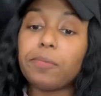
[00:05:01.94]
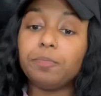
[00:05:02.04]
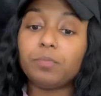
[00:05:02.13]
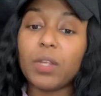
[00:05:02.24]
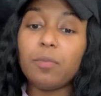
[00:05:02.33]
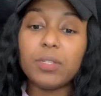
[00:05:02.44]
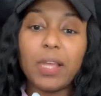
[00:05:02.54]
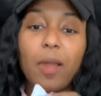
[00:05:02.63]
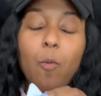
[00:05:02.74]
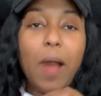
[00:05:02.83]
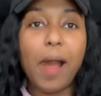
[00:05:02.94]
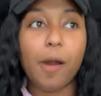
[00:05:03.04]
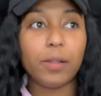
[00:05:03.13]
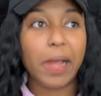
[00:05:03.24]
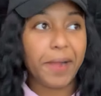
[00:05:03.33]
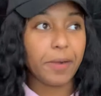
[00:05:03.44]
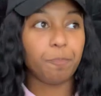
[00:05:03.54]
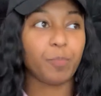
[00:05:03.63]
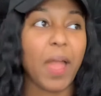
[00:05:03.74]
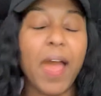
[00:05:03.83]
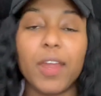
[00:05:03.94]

it was like, wow, like, I had